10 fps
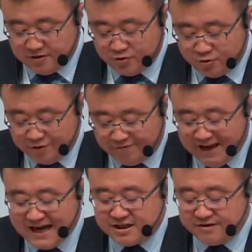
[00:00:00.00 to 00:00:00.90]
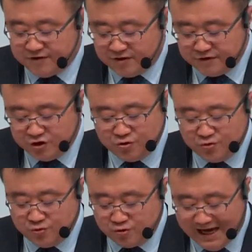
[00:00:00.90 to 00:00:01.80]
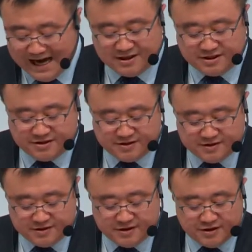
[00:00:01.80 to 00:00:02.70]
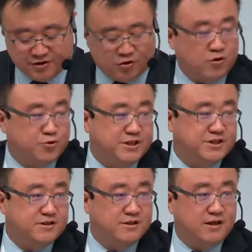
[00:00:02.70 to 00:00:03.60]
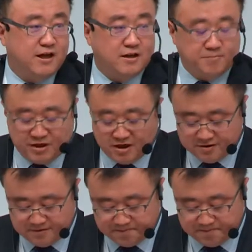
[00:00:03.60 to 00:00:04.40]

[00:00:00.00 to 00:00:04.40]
reflective of new realities in our region and beyond.